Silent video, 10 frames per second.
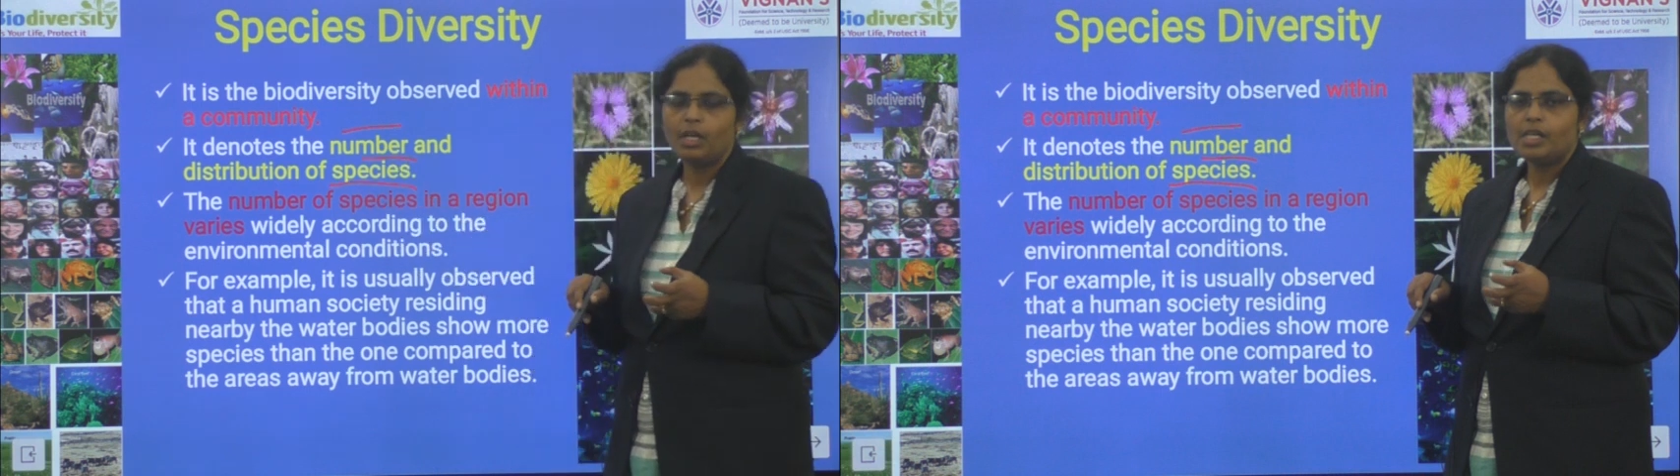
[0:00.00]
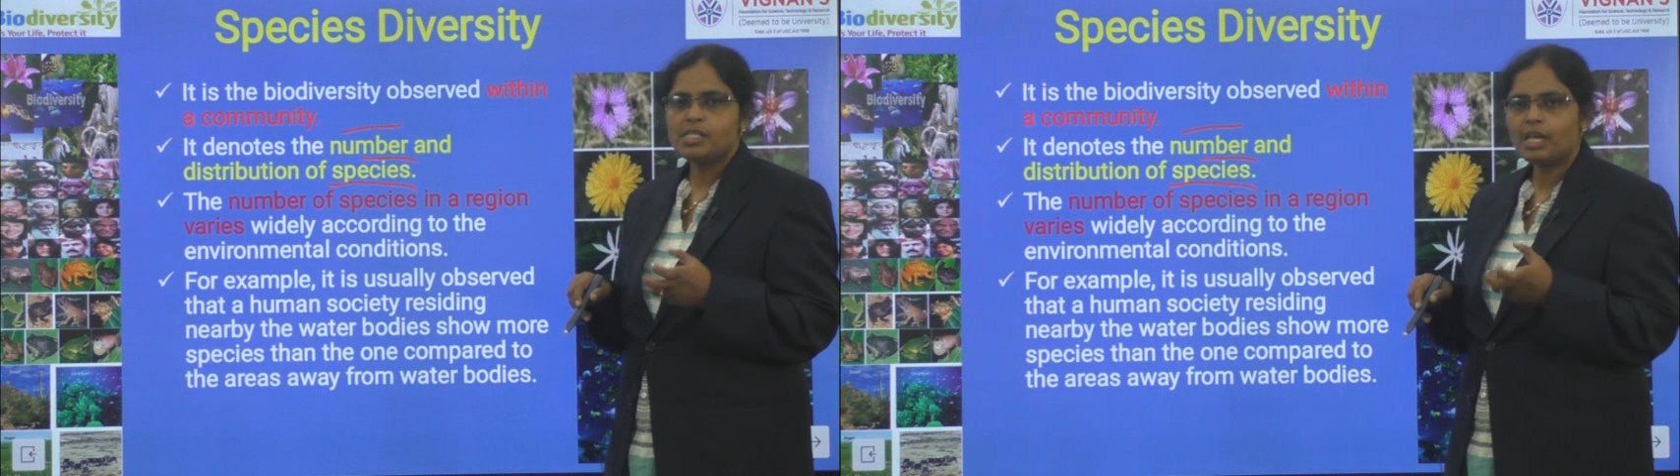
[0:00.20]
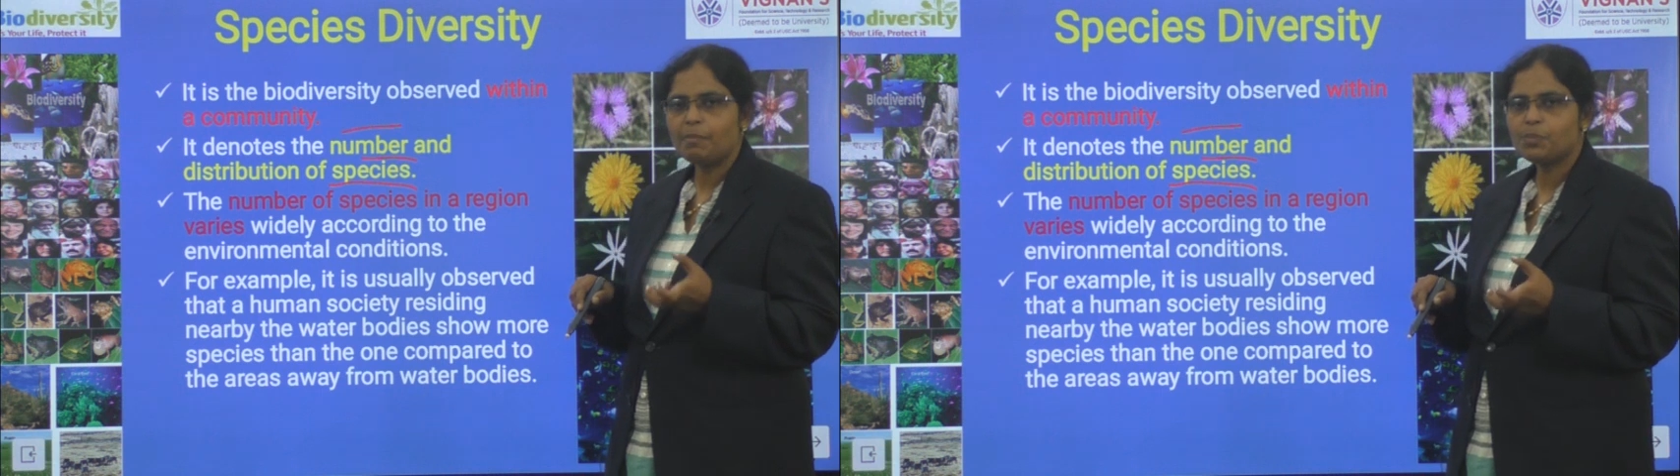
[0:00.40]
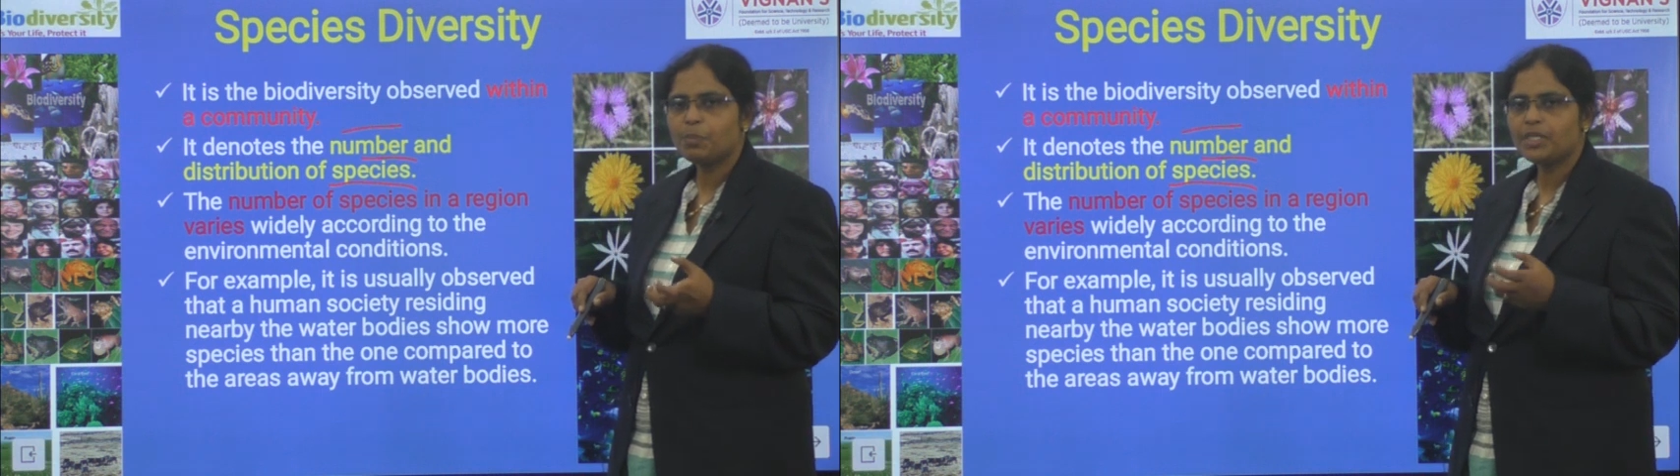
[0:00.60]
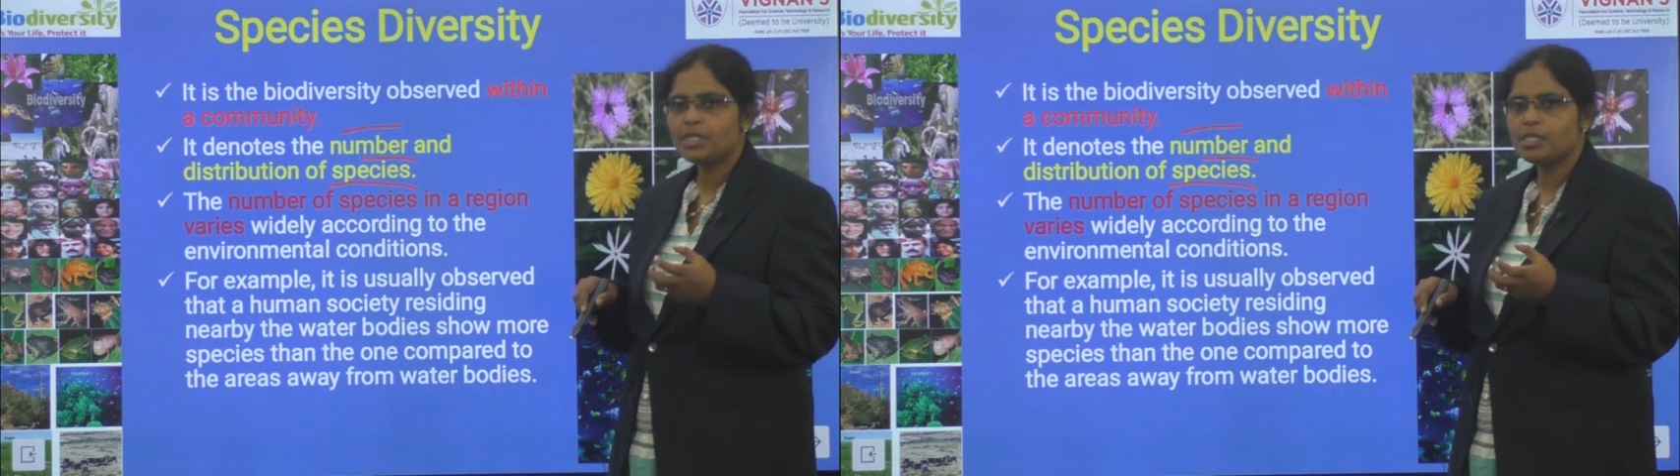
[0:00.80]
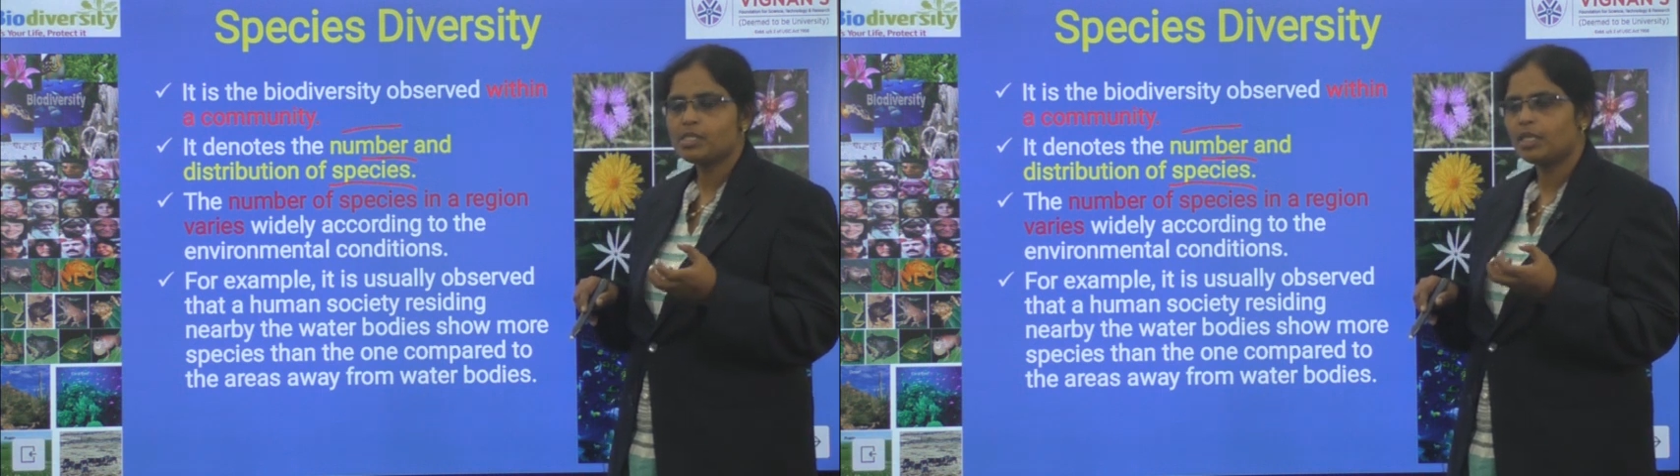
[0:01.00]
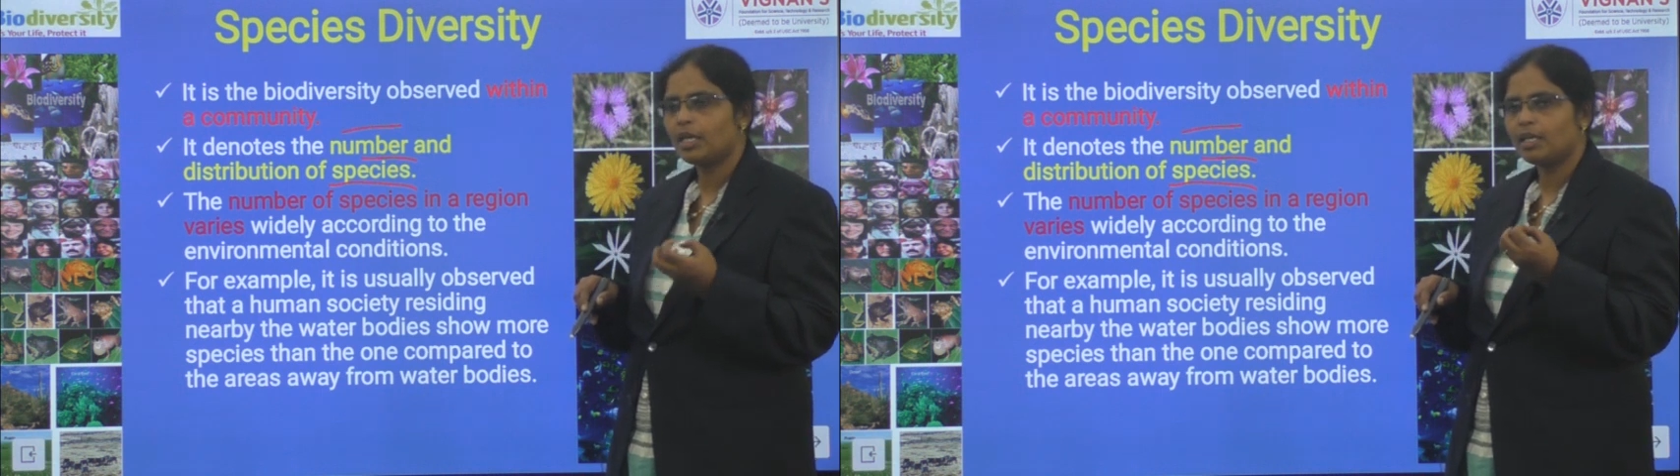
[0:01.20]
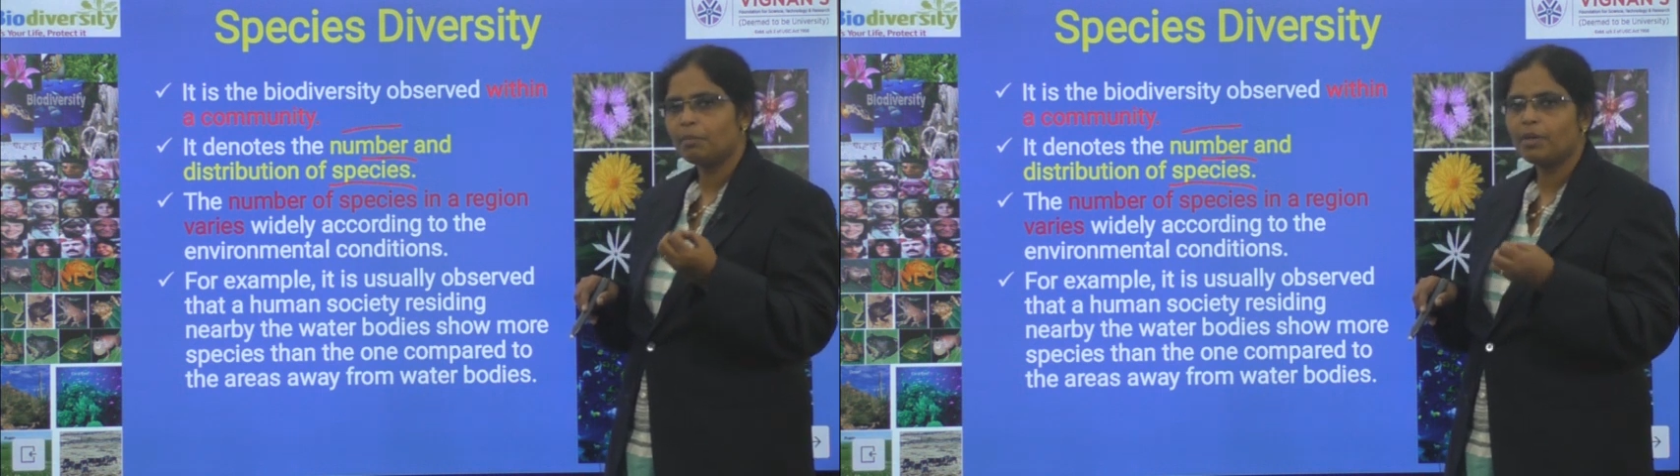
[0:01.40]
Some species,
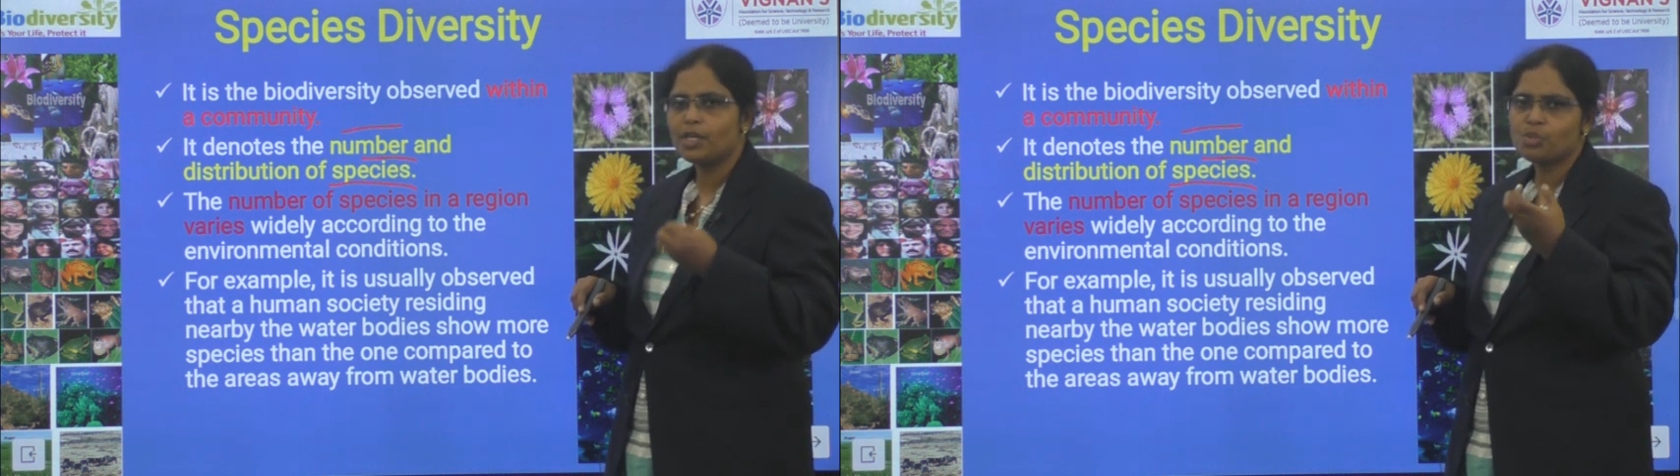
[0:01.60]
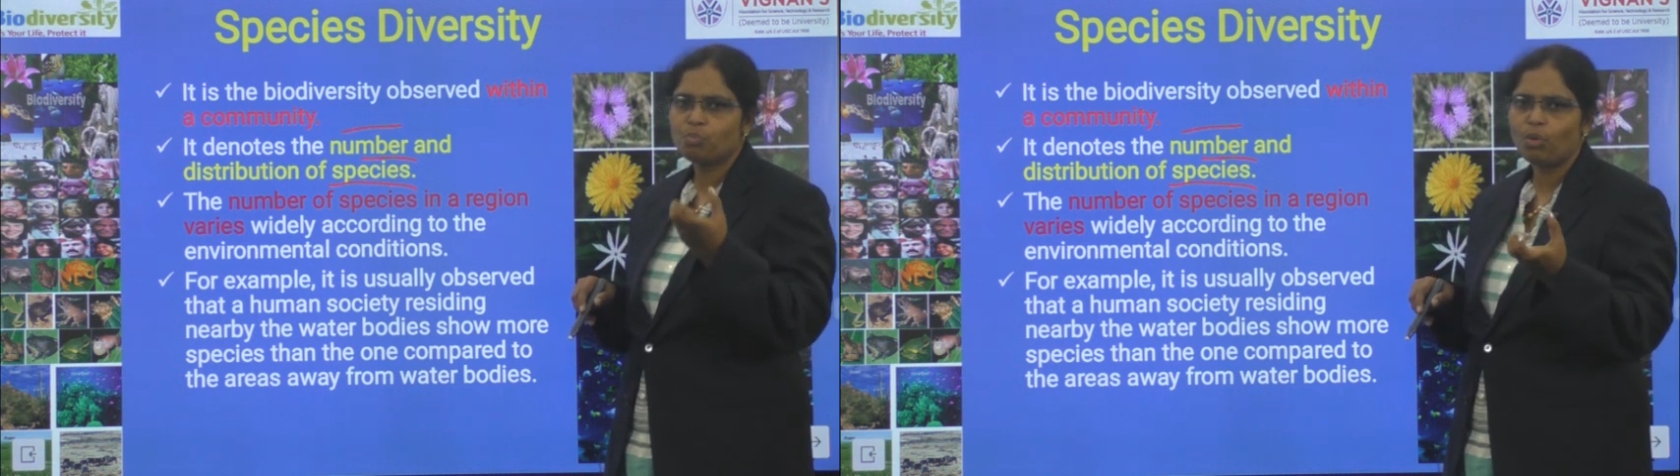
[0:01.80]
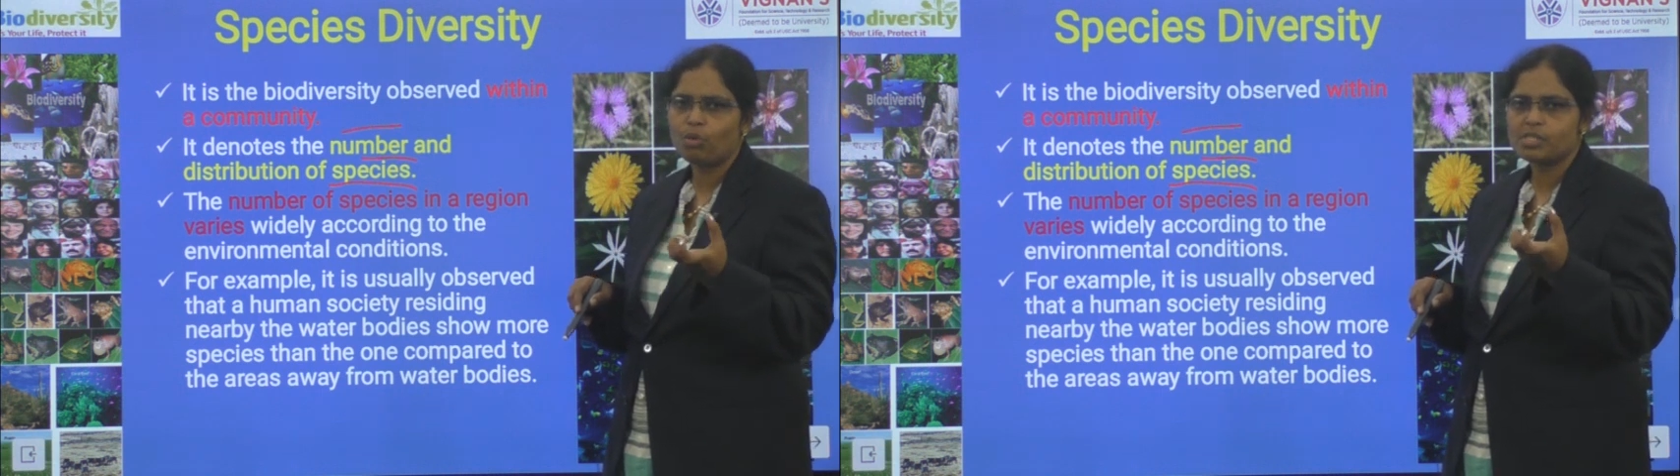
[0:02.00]
their number is more,